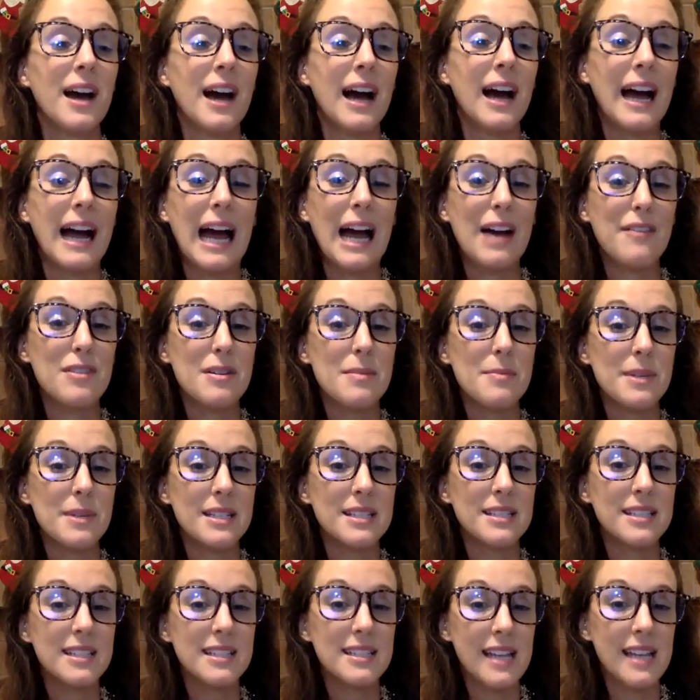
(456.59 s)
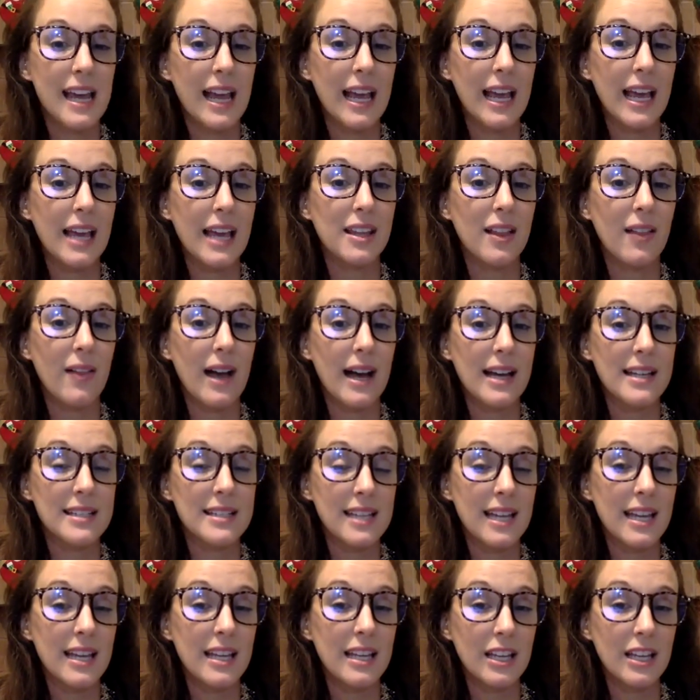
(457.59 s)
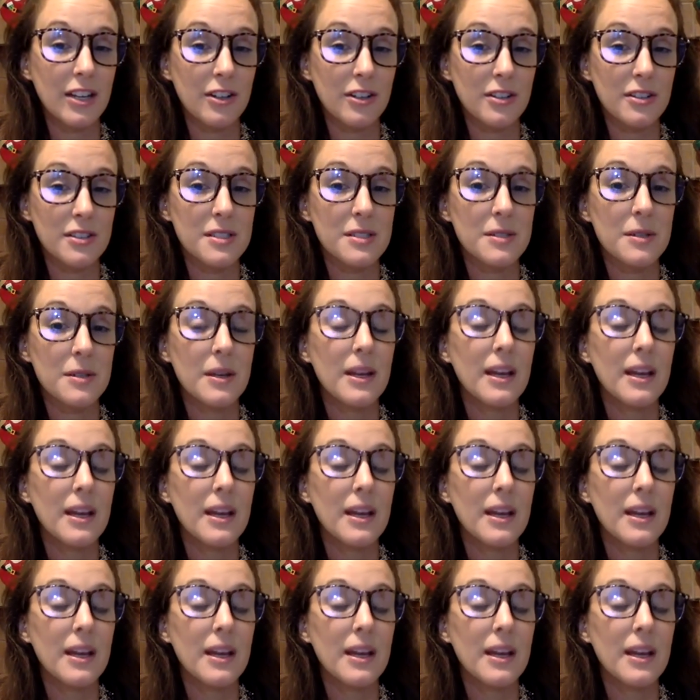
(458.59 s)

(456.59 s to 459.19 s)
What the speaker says: I haven't missed a day in the last 8 years,